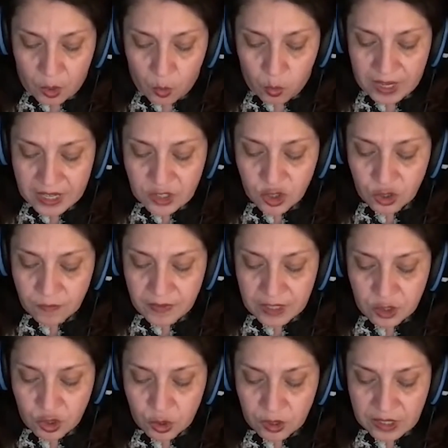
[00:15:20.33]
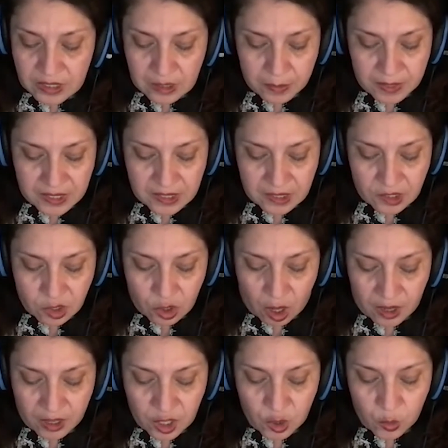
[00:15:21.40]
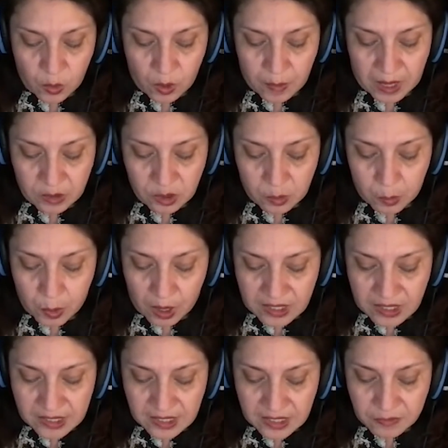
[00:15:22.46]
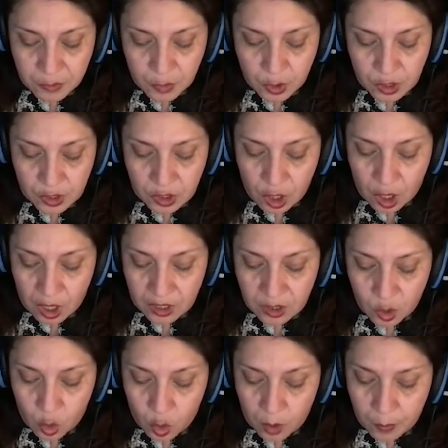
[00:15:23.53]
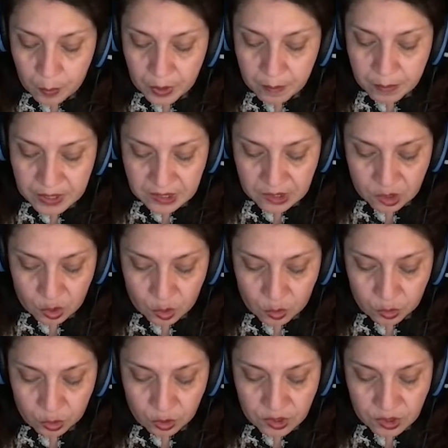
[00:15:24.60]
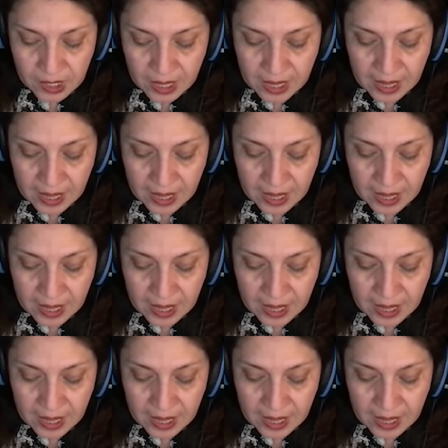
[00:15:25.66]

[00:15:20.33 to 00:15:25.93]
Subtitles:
what has your venture into business taught you about the process for non-corporate business owners?